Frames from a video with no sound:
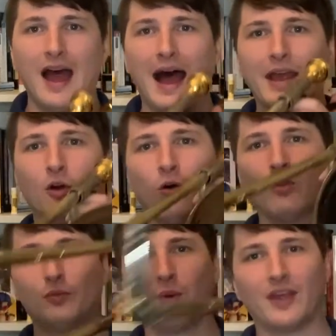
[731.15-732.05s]
I
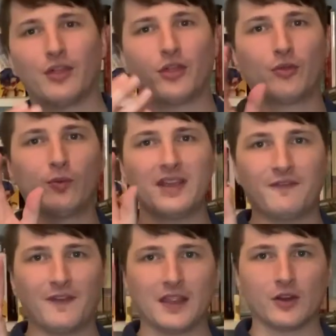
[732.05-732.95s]
hold with 3
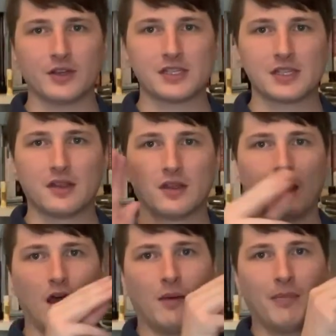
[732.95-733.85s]
fingers
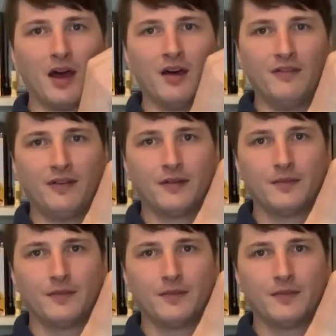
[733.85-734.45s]
above